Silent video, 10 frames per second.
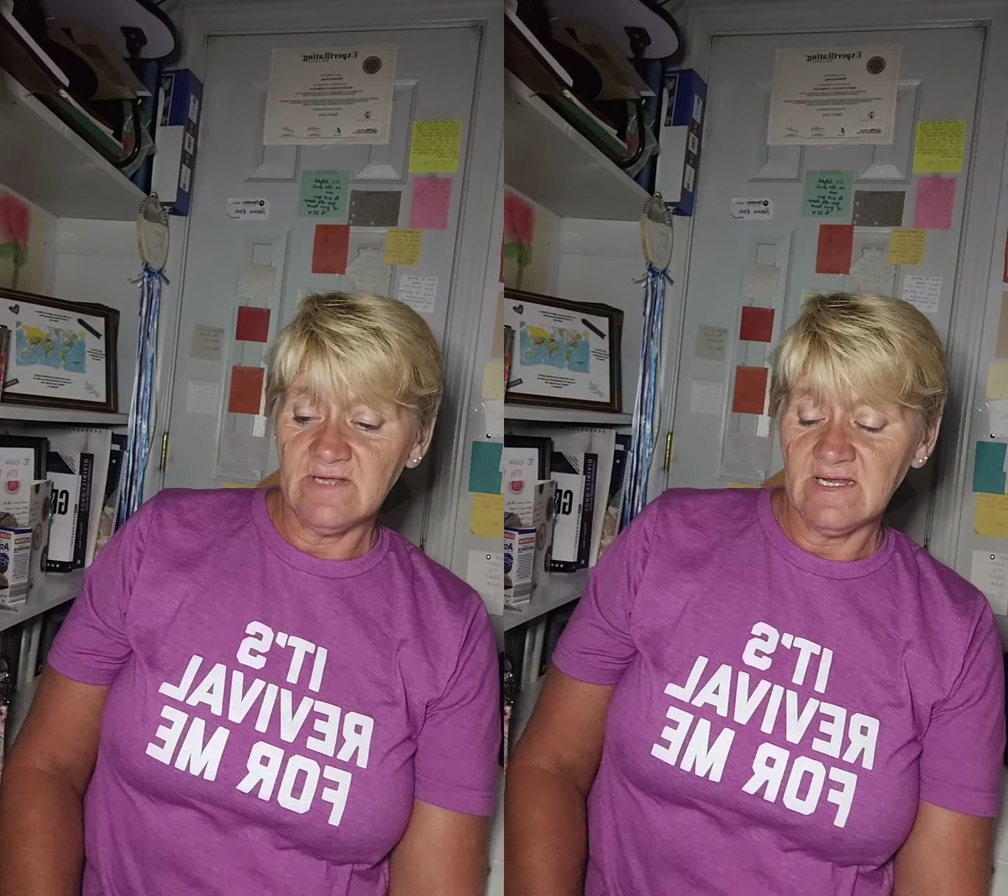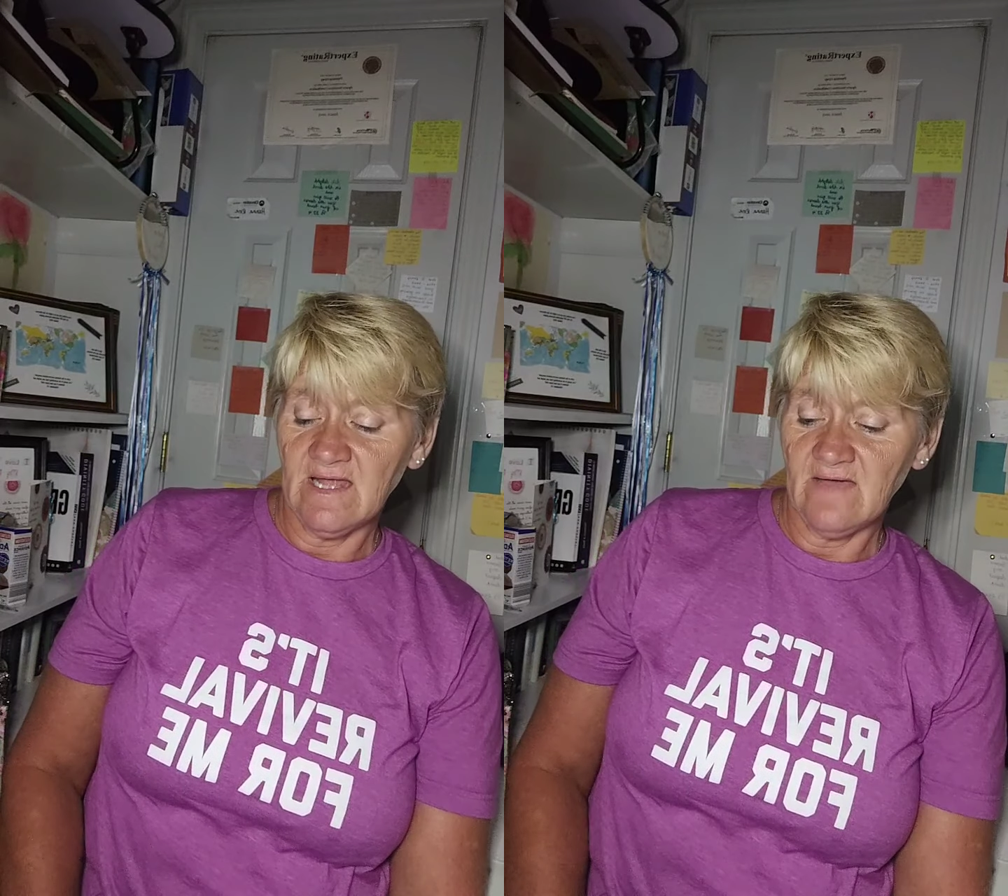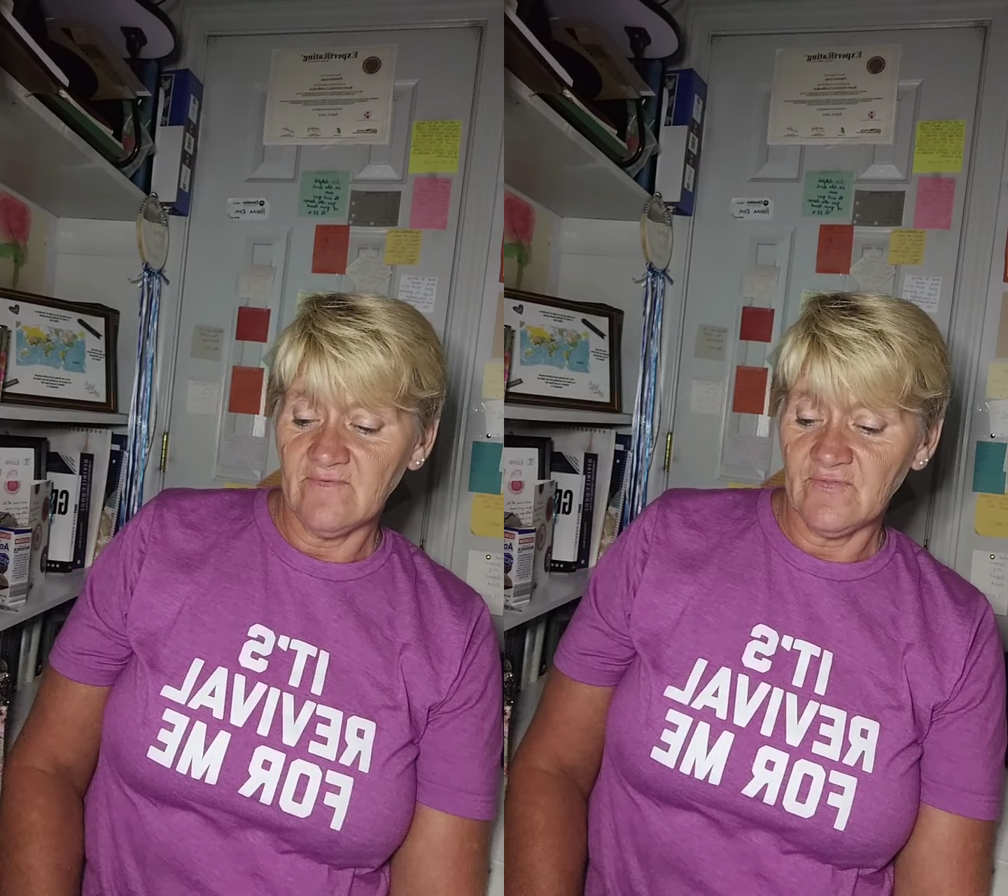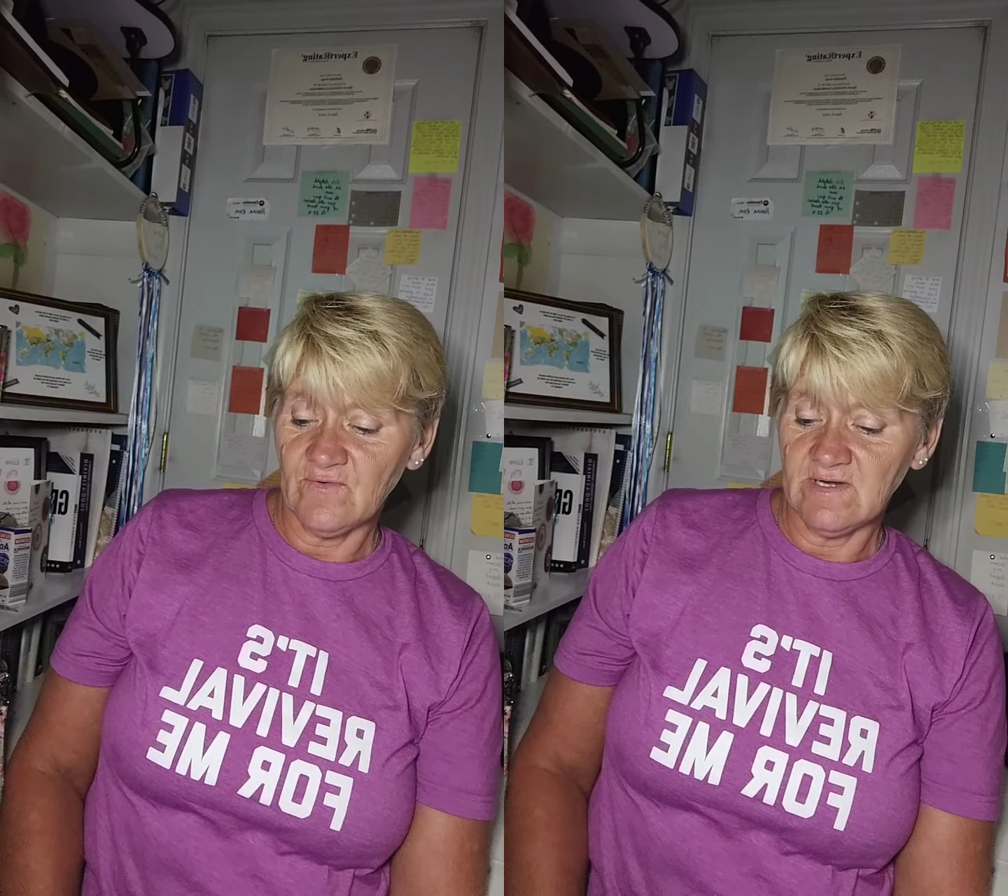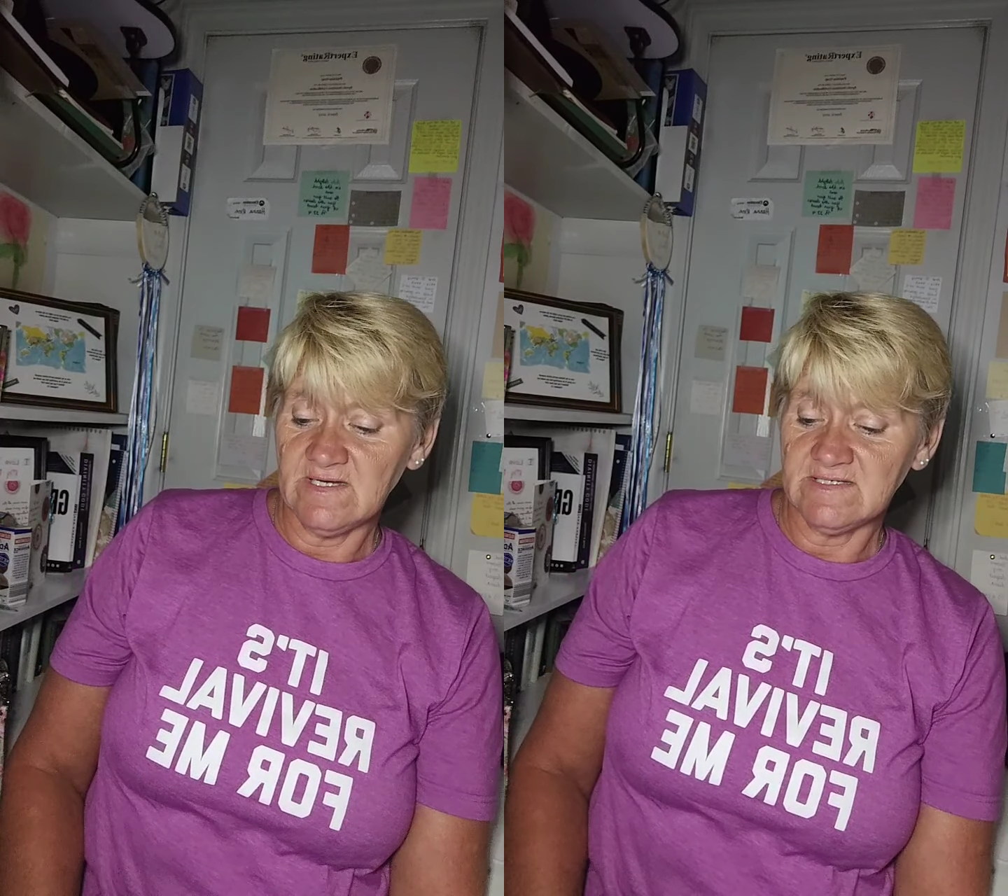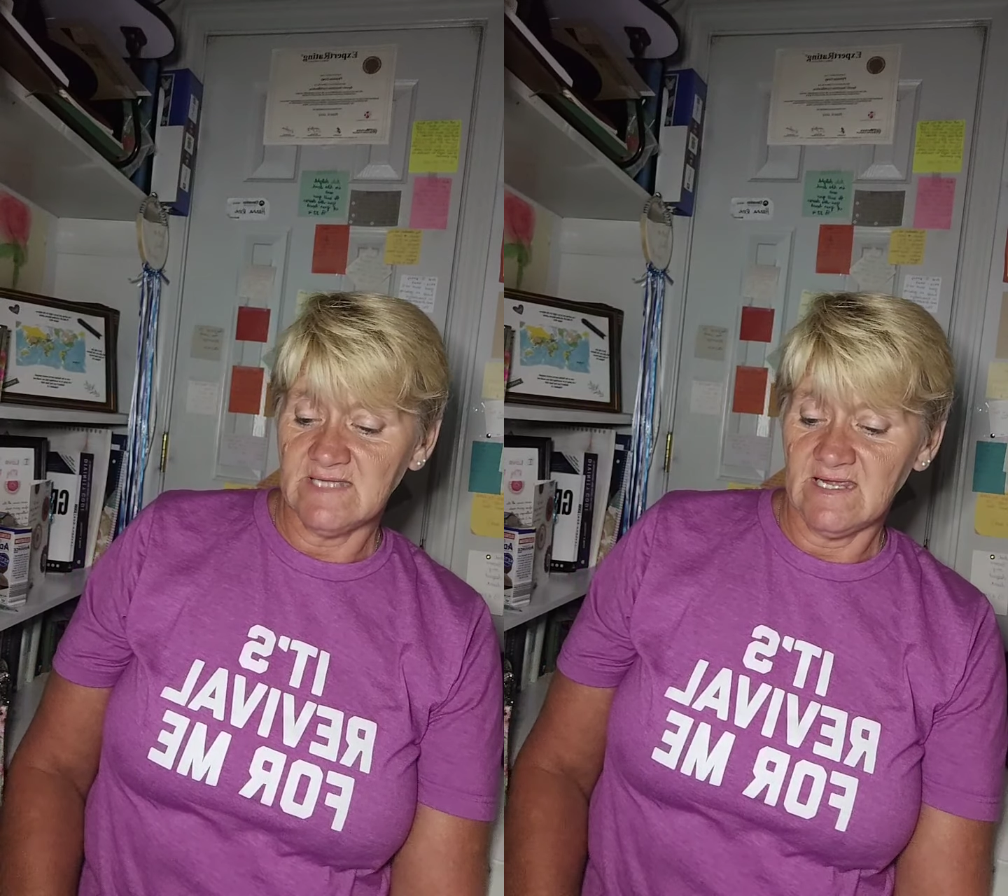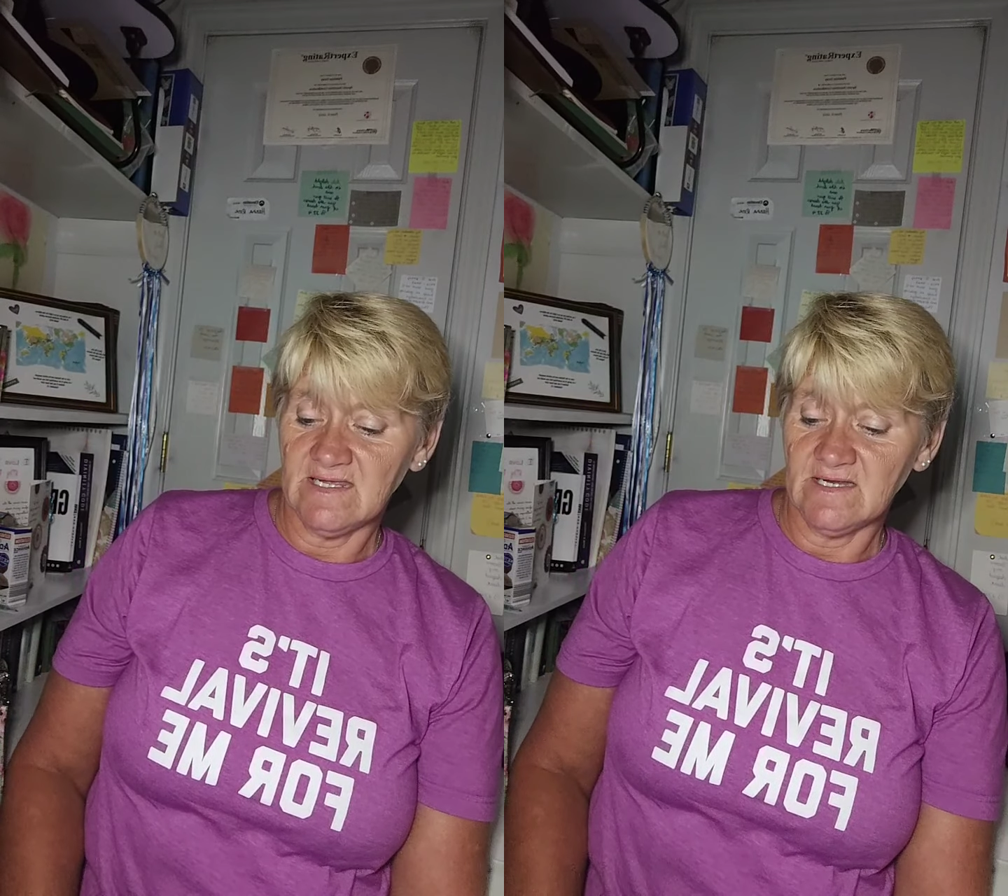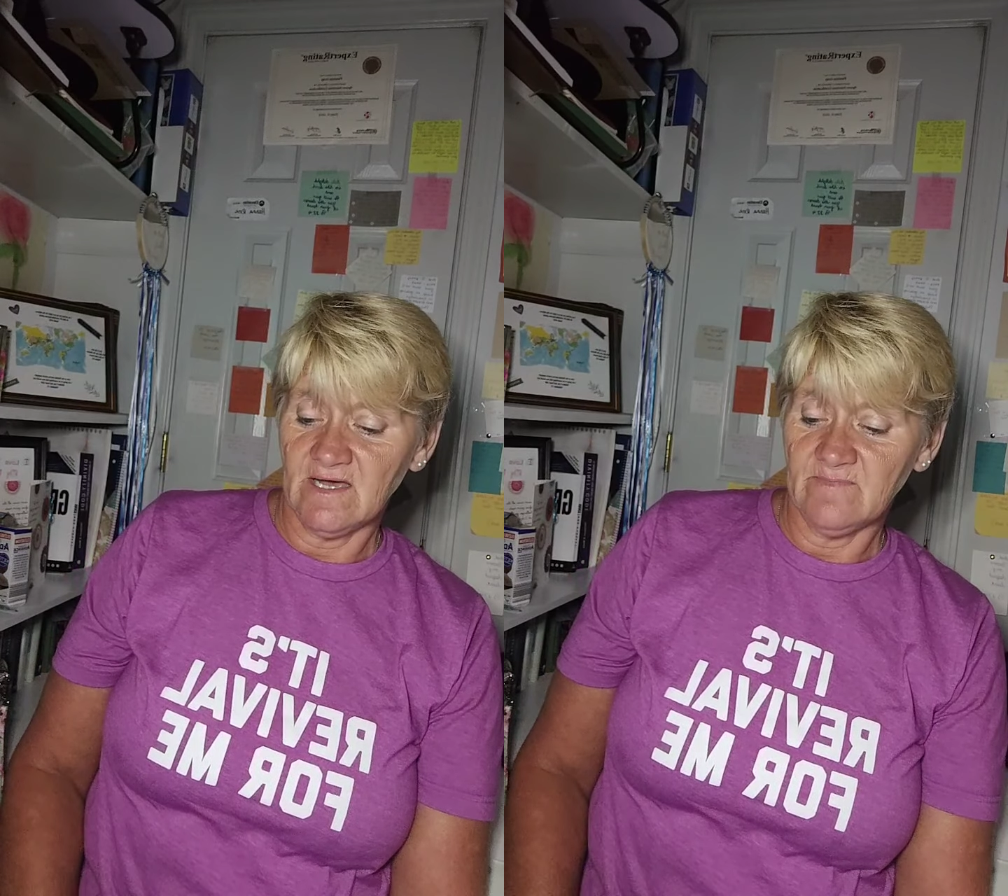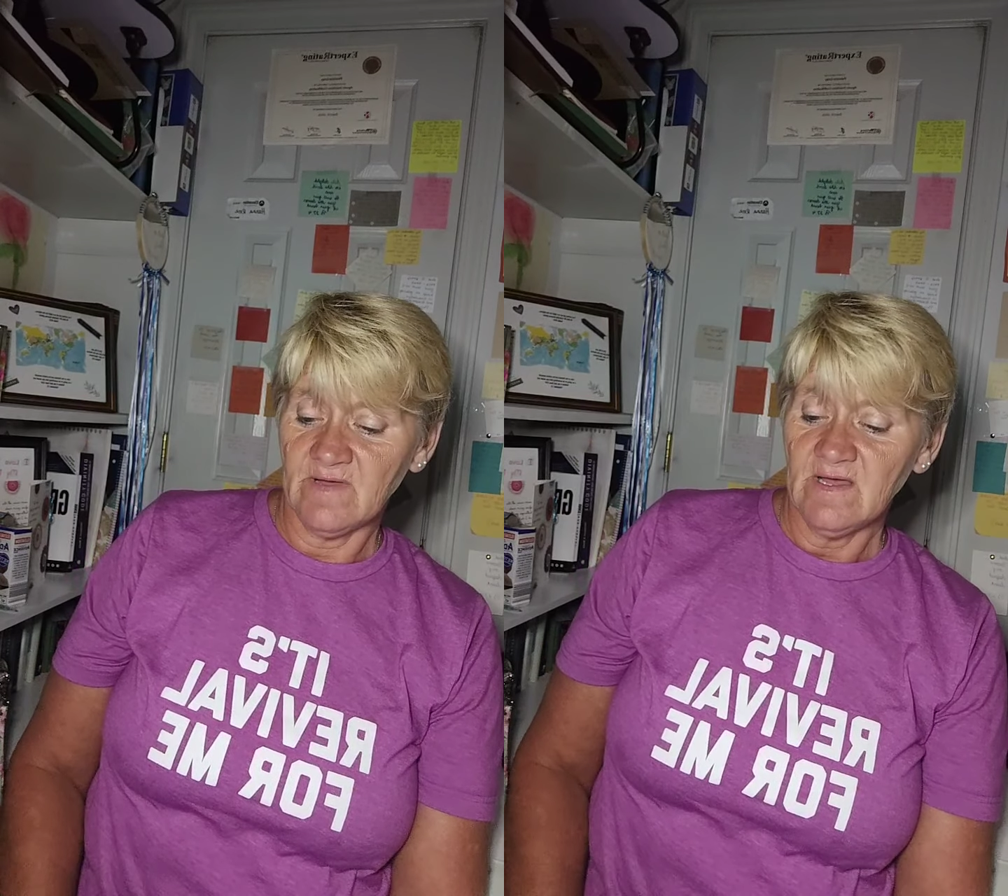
and I have authority to take it up.